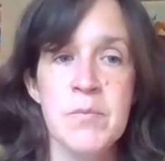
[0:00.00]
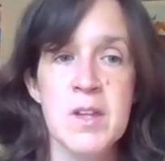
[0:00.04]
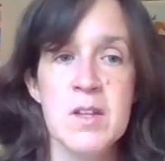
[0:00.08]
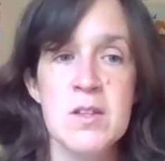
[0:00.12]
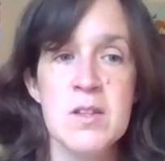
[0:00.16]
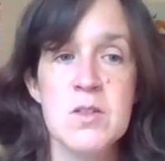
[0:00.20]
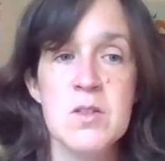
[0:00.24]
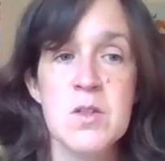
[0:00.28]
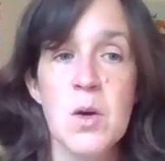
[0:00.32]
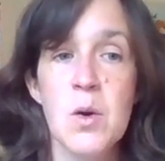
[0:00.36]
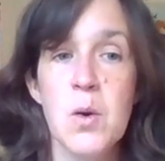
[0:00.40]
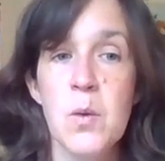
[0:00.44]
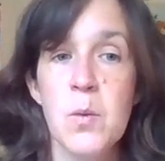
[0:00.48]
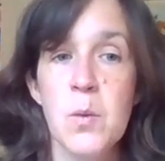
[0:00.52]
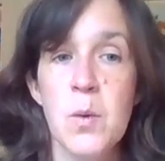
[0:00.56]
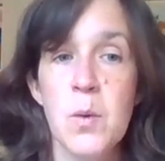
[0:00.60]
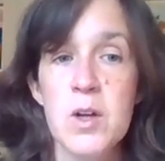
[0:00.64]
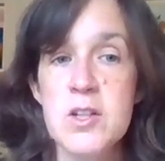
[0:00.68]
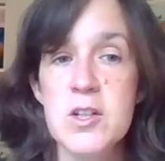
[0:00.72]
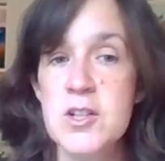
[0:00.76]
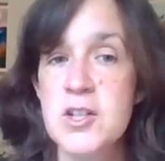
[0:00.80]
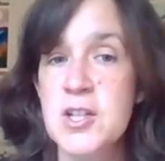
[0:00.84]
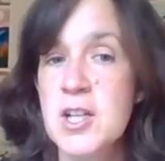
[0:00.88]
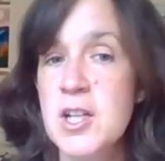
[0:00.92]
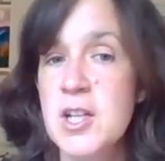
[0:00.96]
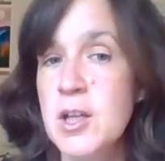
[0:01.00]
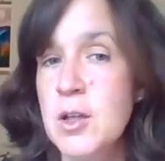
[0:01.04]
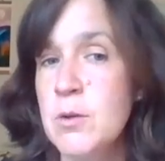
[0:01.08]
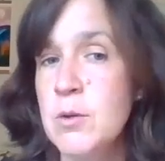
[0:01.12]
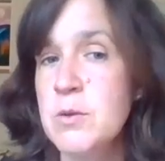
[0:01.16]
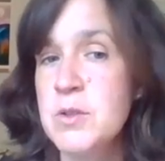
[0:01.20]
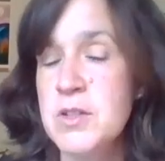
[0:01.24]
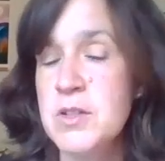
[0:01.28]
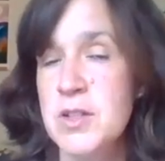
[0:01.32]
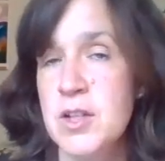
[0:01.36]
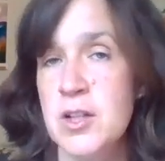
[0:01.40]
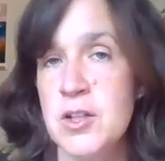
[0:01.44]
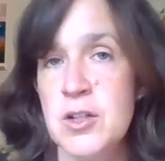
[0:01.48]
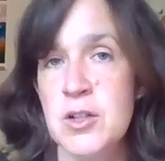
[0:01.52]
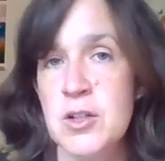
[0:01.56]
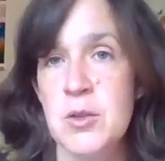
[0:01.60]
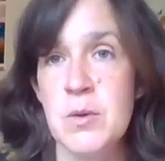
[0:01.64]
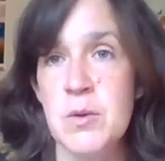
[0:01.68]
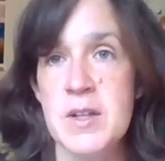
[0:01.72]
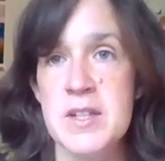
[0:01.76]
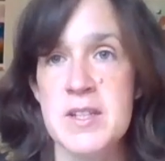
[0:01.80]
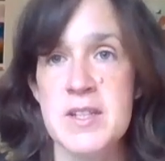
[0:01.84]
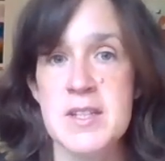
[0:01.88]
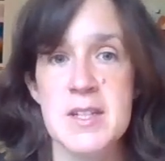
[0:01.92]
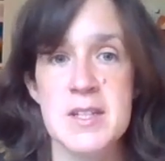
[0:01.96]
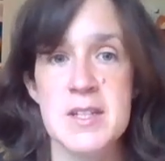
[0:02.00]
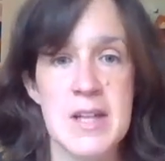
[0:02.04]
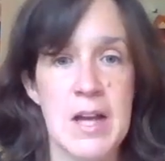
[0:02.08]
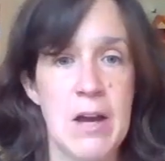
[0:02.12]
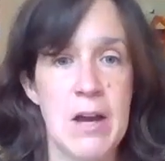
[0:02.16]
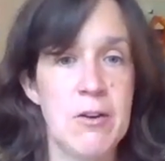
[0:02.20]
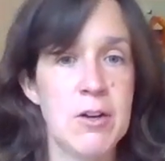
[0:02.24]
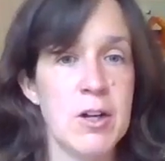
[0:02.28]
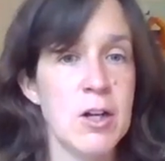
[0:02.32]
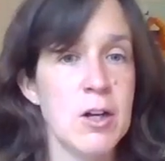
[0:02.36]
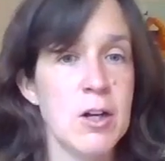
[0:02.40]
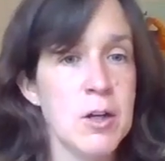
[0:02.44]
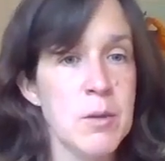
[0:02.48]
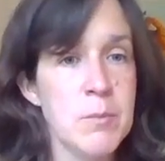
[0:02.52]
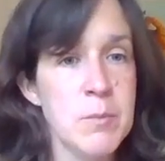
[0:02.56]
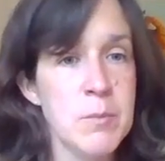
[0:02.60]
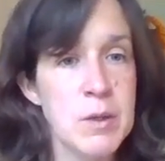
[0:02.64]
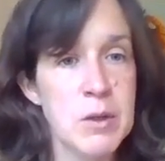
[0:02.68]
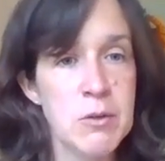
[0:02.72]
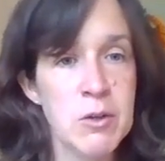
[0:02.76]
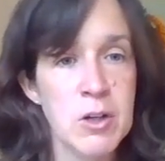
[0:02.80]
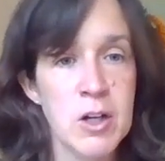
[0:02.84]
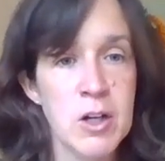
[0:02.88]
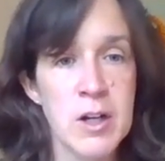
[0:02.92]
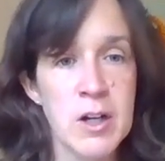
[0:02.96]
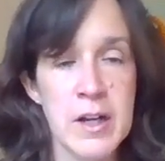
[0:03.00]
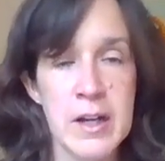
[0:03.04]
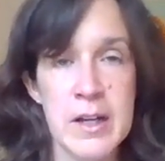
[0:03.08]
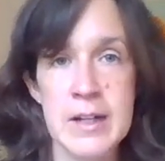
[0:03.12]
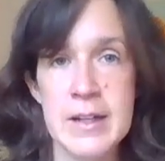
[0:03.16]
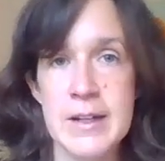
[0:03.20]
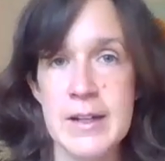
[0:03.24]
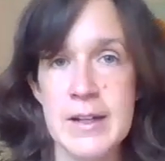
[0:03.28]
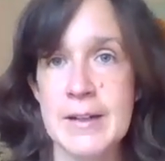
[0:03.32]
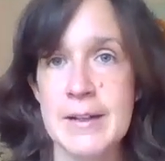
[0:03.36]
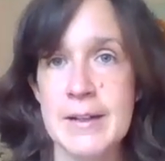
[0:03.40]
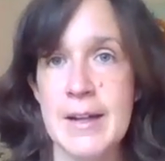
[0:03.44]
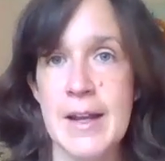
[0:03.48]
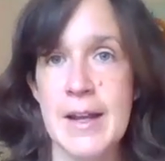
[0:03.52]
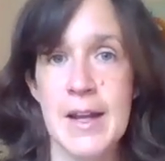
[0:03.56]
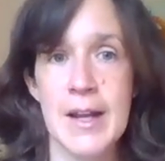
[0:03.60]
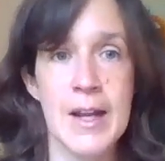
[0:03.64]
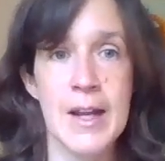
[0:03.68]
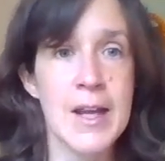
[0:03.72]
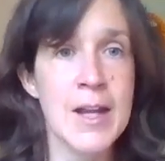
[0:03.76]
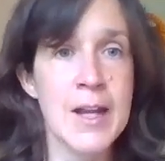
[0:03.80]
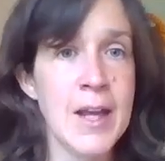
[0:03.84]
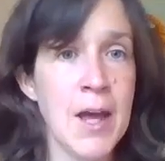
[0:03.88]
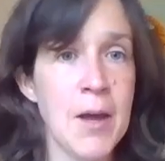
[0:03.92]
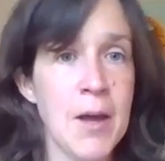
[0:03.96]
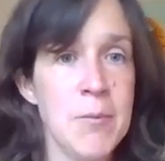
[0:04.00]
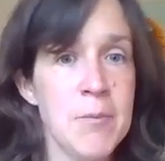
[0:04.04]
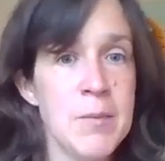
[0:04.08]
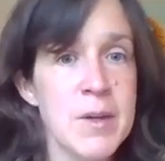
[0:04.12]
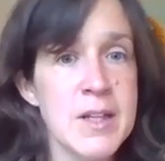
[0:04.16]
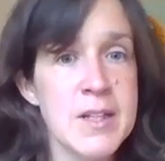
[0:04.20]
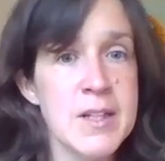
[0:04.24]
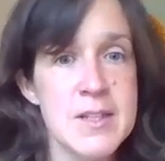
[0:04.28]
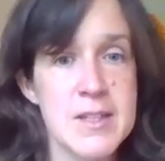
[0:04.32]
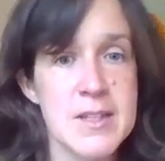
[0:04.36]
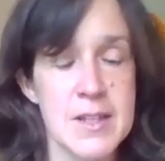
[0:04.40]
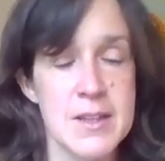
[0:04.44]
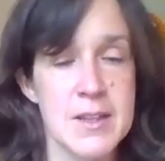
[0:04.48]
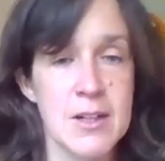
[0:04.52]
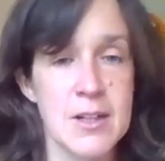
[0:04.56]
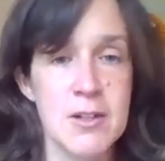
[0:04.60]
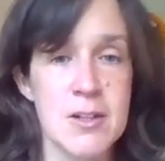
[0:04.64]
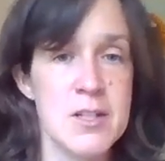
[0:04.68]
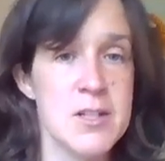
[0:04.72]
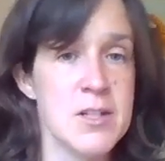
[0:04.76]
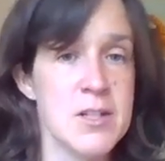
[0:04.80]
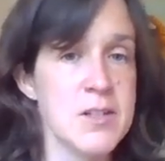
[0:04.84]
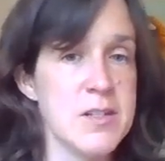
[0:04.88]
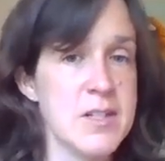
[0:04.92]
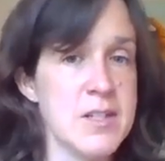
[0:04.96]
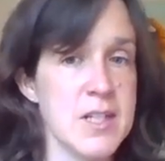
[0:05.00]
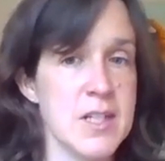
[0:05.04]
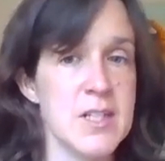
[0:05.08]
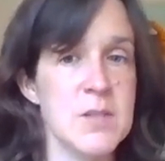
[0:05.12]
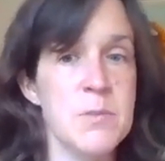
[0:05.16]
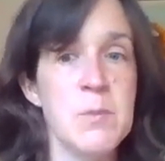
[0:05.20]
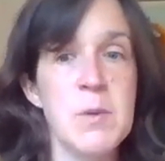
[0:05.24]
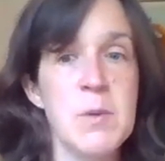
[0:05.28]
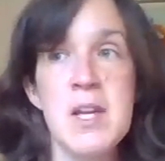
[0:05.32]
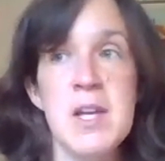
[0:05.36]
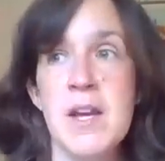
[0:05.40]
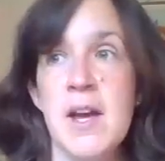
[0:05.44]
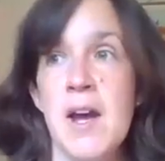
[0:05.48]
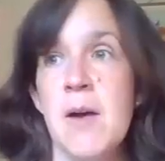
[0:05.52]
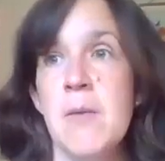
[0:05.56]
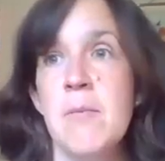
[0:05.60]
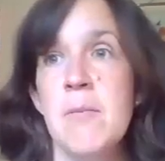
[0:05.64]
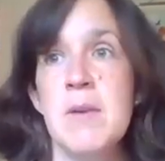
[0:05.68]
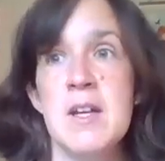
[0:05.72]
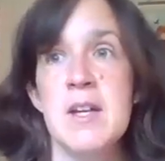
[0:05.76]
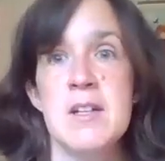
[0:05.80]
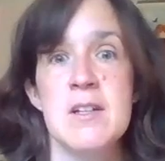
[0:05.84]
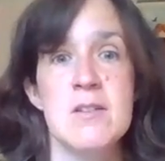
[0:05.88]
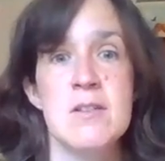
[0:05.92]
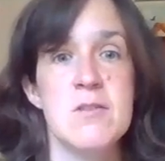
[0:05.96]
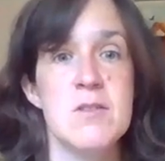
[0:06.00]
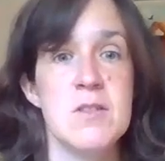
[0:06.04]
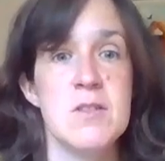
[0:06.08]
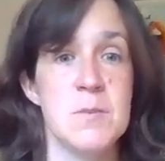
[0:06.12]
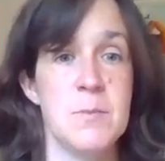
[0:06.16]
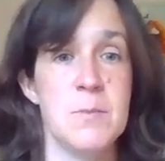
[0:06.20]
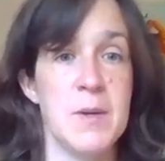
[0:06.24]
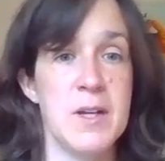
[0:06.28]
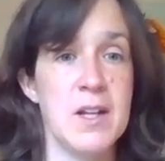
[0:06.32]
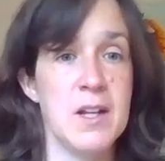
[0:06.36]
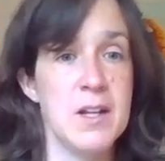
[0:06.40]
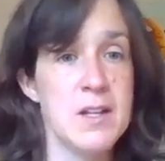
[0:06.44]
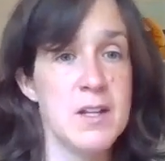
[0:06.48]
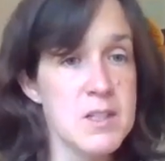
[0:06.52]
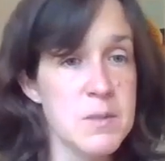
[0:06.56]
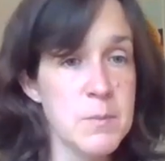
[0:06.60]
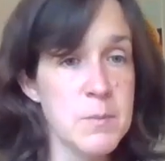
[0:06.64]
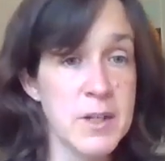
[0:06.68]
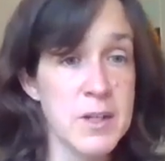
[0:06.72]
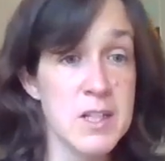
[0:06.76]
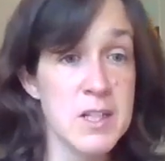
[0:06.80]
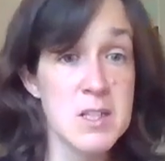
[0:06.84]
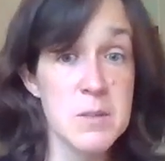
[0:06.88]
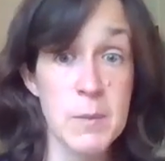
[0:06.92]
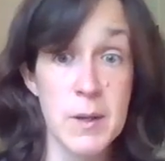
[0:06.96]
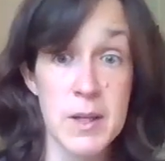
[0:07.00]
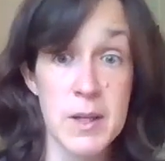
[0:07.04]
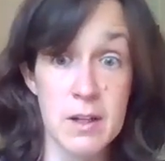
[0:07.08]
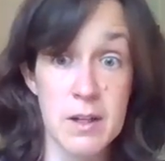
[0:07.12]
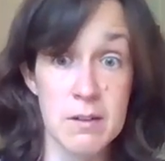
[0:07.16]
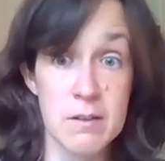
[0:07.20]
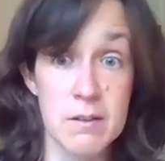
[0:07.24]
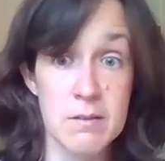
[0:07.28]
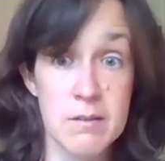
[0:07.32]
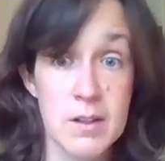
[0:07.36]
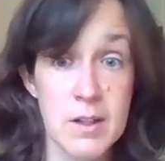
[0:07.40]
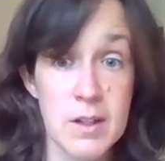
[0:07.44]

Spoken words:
So what she used to do is sit down at her computer at 8 a.m. and sit there until 6 p.m. and spin and spin and spin.